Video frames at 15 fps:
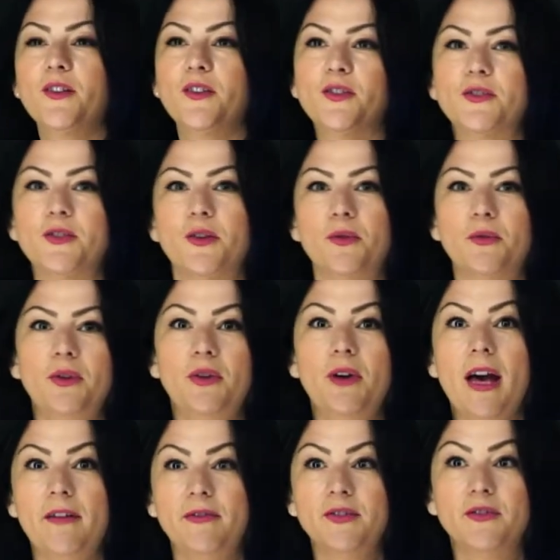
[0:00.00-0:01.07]
so you
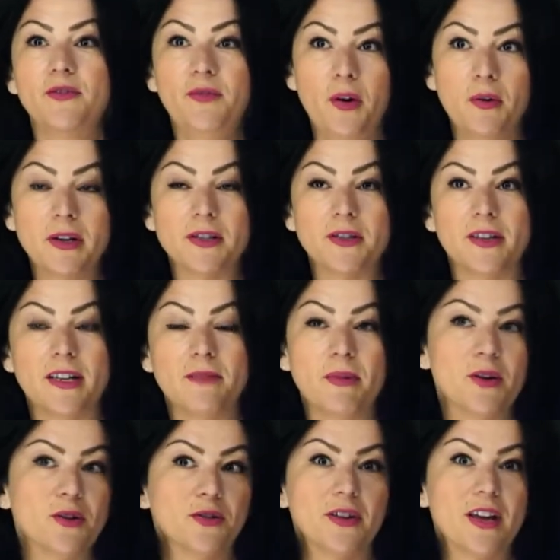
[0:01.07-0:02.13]
have to focus on it
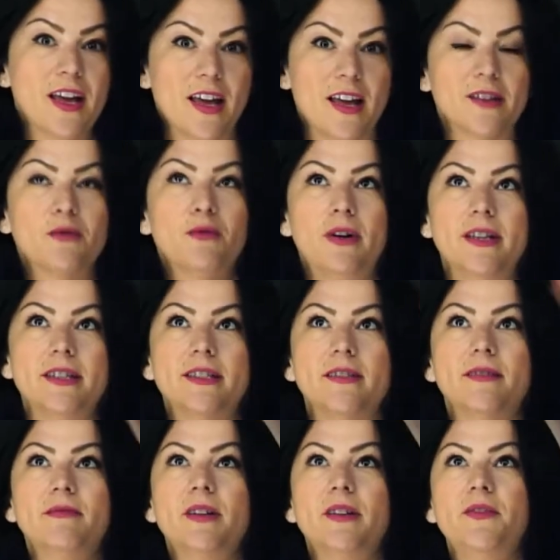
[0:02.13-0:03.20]
because you can get quite
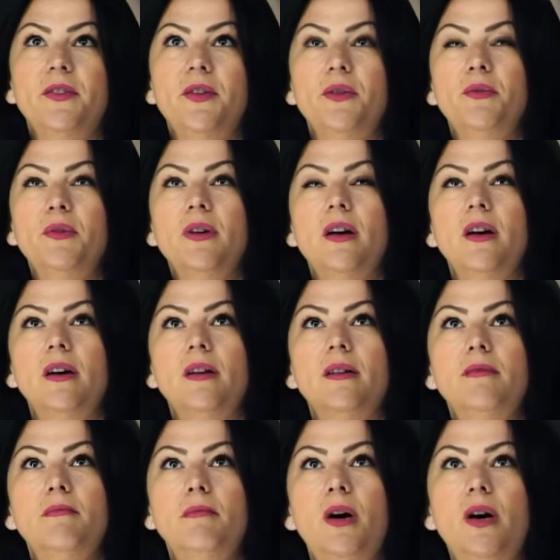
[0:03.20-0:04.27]
a few
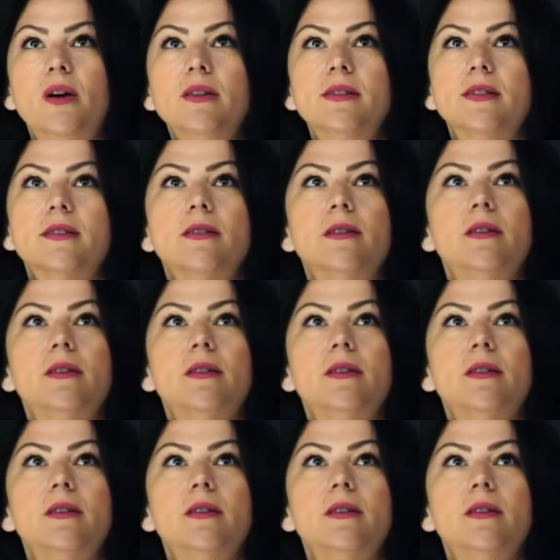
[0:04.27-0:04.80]
marks.